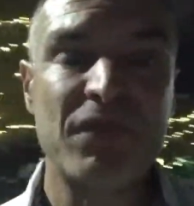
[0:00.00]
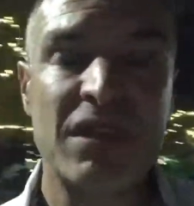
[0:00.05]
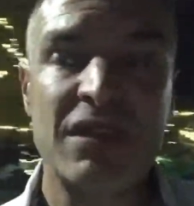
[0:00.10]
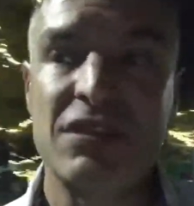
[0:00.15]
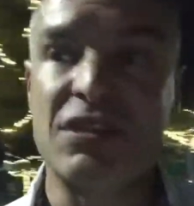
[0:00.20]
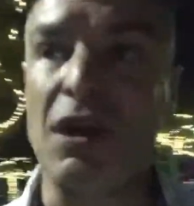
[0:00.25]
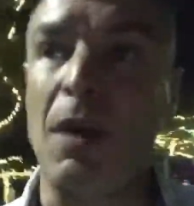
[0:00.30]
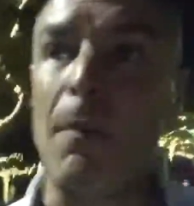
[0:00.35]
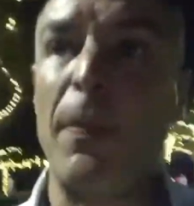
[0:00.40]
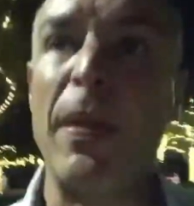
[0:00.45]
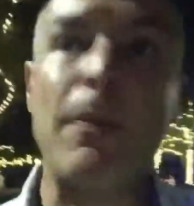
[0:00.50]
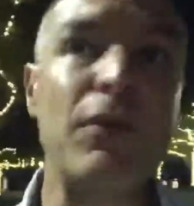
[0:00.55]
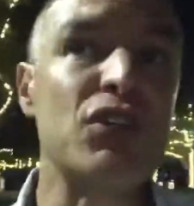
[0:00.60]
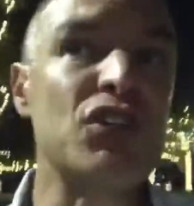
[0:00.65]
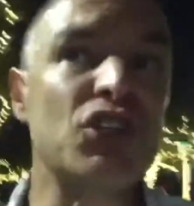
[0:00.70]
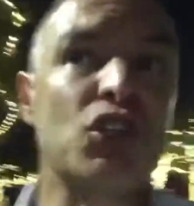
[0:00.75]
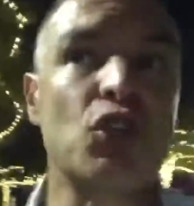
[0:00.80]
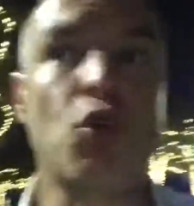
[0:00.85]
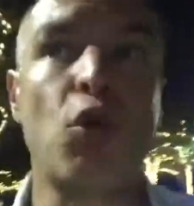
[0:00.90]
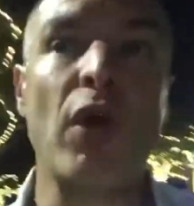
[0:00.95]
Some people
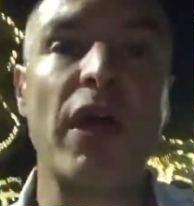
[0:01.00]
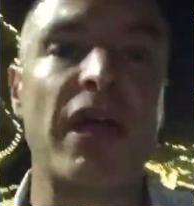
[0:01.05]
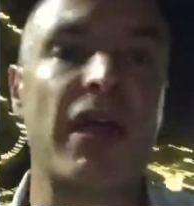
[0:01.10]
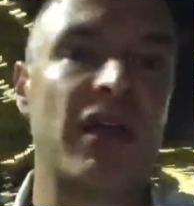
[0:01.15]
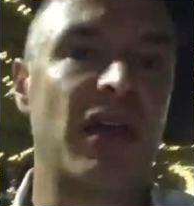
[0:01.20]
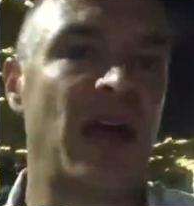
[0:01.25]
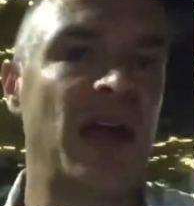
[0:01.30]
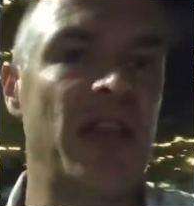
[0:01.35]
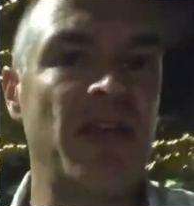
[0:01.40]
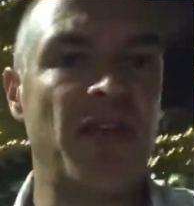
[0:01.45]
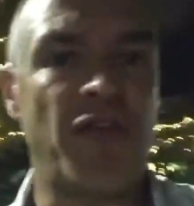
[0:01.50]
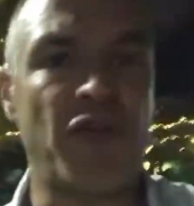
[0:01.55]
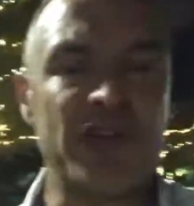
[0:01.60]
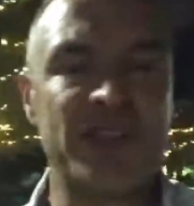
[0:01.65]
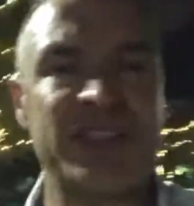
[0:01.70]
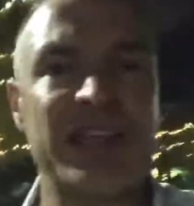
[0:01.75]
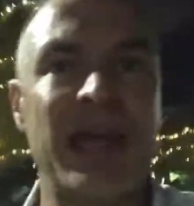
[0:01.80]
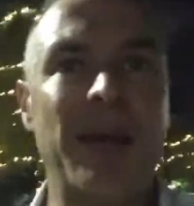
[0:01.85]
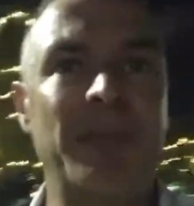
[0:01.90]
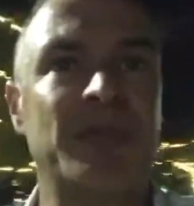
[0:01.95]
just quit on the
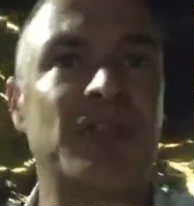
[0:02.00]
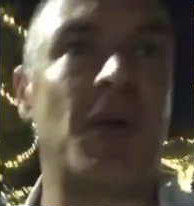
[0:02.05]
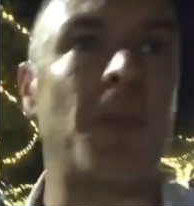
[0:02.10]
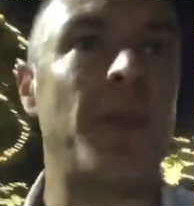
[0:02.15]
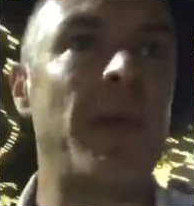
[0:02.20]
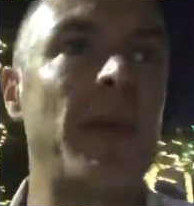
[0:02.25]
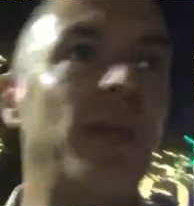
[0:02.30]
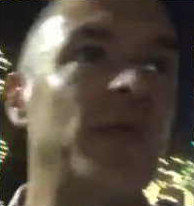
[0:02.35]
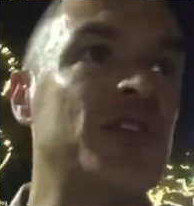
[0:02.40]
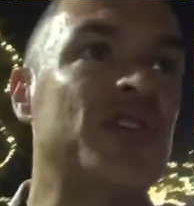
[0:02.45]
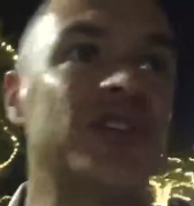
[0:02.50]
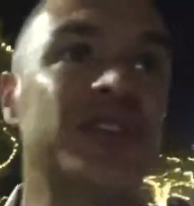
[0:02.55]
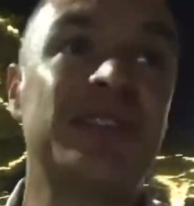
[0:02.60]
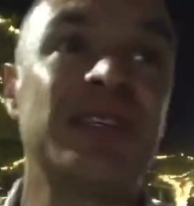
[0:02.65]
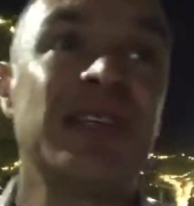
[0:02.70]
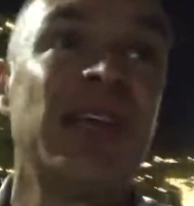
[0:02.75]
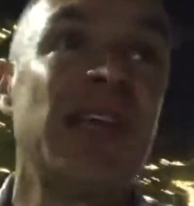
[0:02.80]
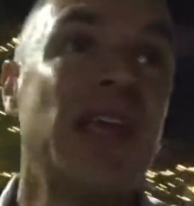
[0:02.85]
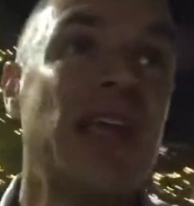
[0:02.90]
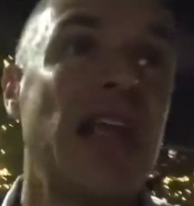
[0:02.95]
first step. Some people just,
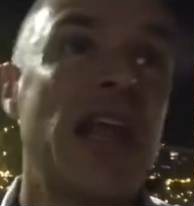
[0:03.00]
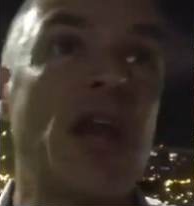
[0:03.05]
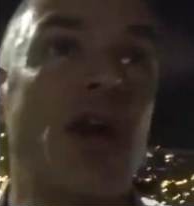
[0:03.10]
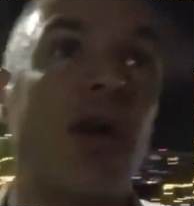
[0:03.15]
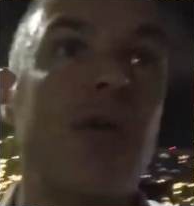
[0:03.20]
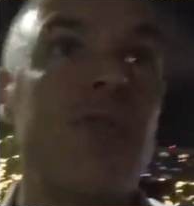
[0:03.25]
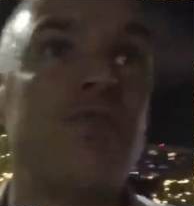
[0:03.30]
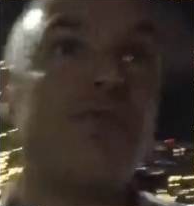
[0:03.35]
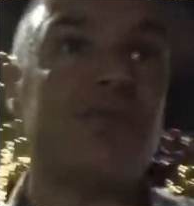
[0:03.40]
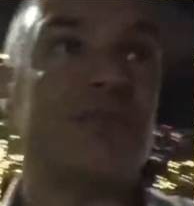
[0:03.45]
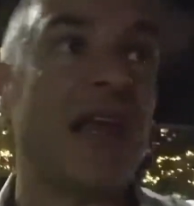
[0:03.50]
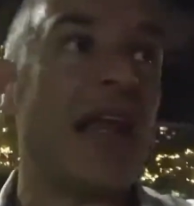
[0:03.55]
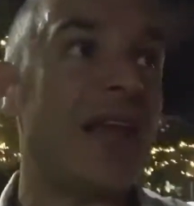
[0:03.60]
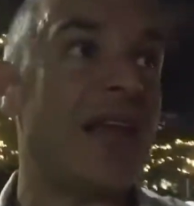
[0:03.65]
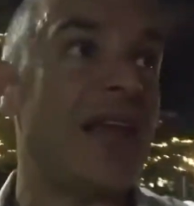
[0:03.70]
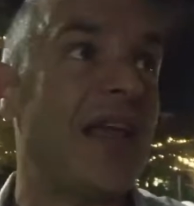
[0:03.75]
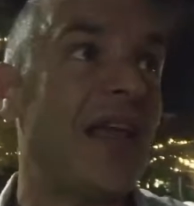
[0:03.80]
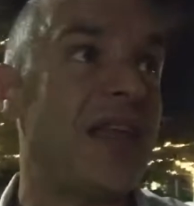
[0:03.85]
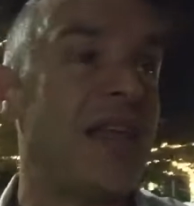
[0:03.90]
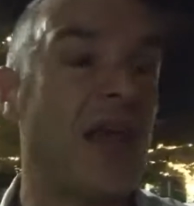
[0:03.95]
you know,
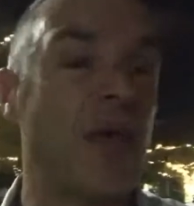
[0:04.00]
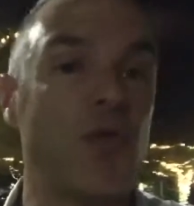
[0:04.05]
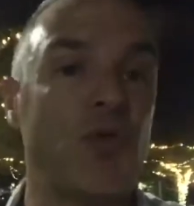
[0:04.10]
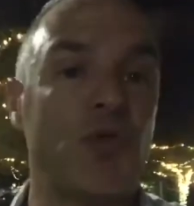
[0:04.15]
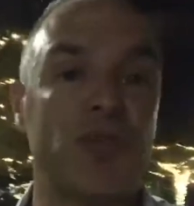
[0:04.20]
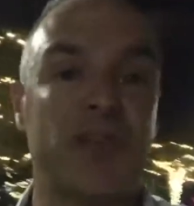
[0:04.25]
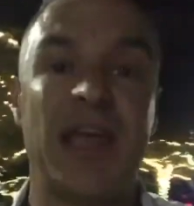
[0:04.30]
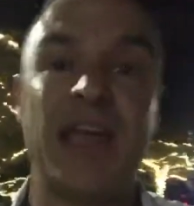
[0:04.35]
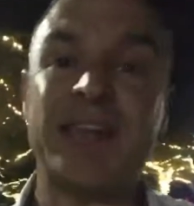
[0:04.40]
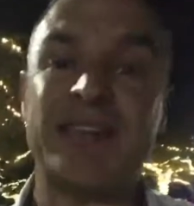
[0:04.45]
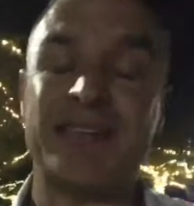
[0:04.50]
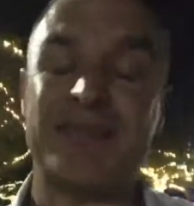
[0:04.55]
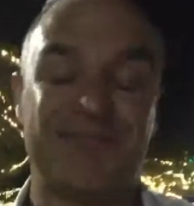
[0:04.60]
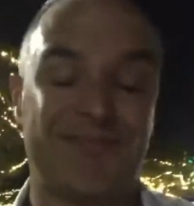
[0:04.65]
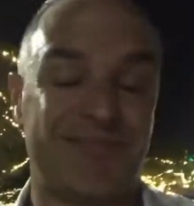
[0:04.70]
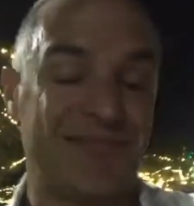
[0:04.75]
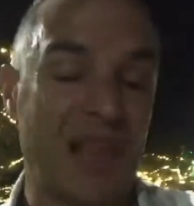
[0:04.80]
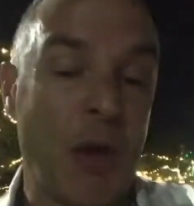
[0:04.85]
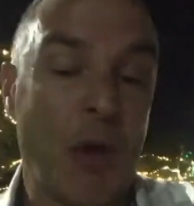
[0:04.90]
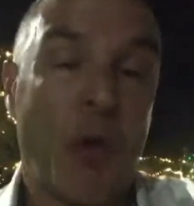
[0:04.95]

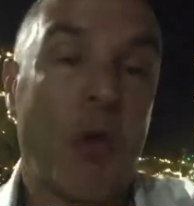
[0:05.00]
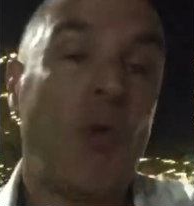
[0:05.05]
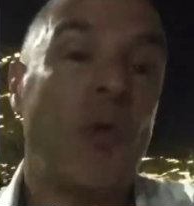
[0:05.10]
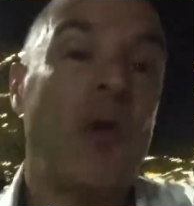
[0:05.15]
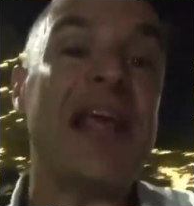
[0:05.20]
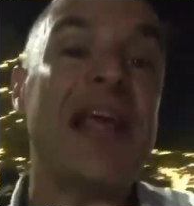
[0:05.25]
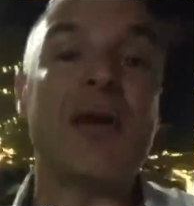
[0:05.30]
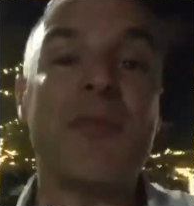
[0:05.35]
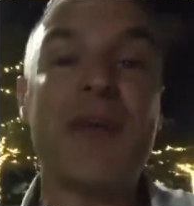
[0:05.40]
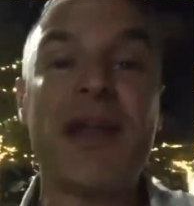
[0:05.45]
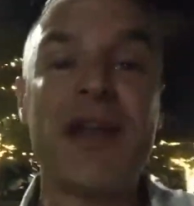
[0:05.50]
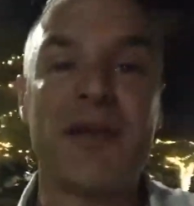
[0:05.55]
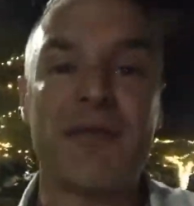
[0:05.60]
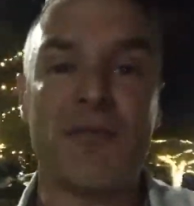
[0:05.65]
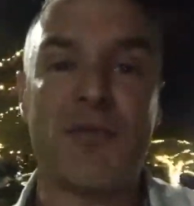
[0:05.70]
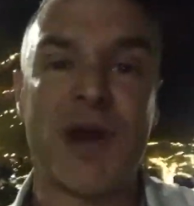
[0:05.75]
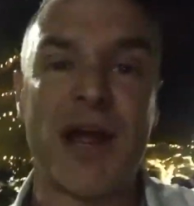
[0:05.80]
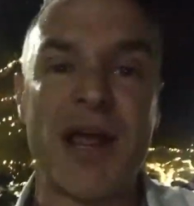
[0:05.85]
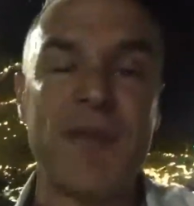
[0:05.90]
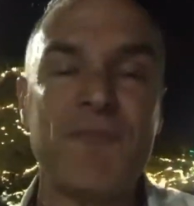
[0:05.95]
they weren't really committed,
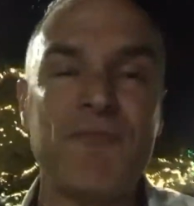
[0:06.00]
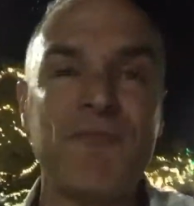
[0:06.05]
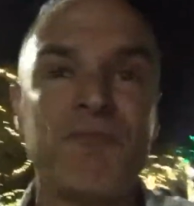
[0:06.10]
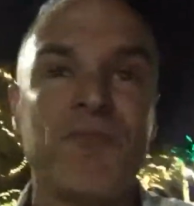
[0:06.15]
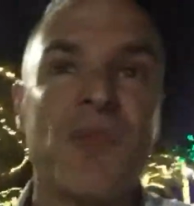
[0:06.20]
right?